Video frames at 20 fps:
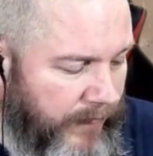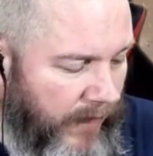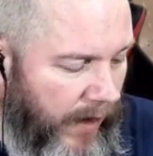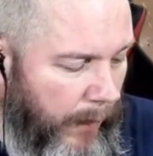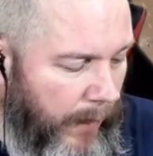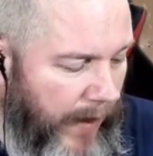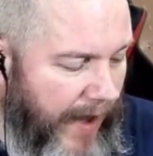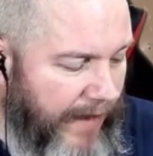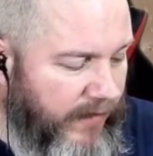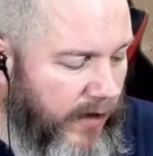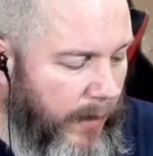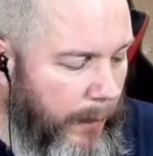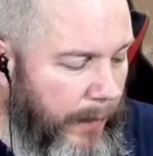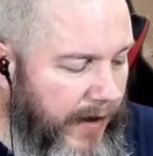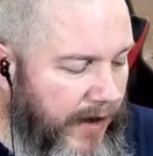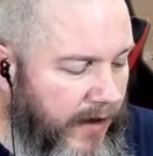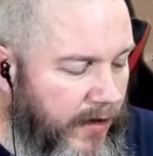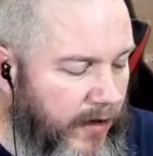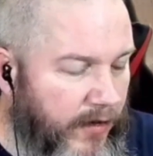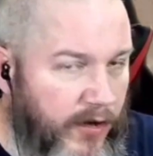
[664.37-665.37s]
But after a
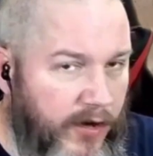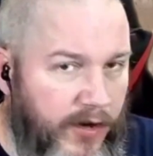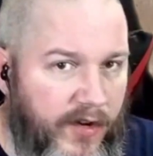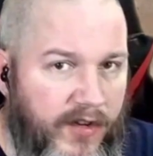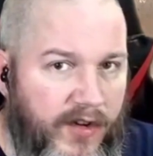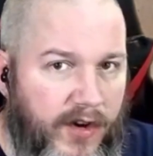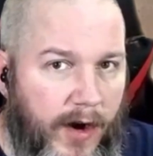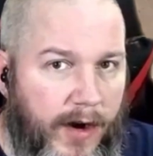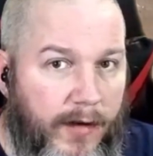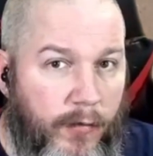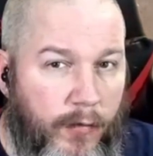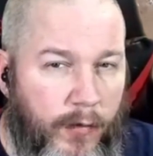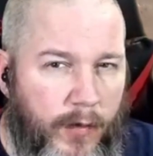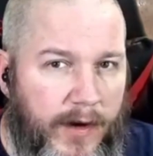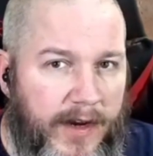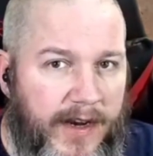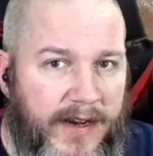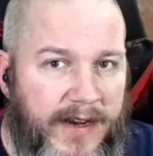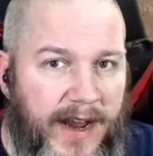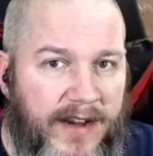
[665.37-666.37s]
minute or two, you start
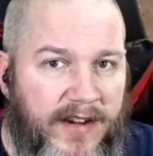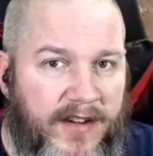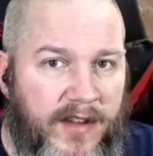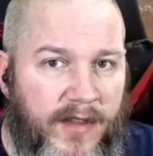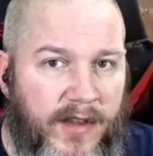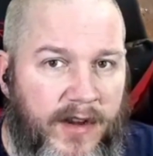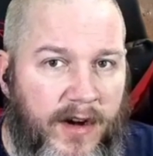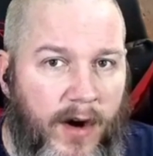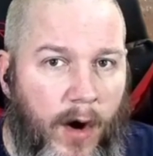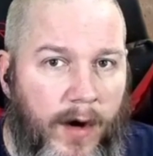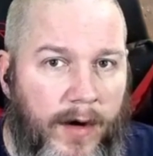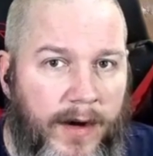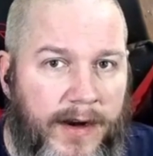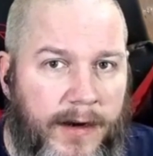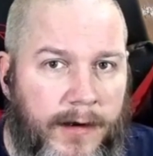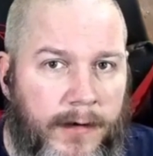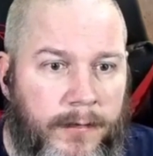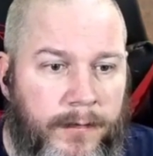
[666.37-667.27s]
really tasting the garlic.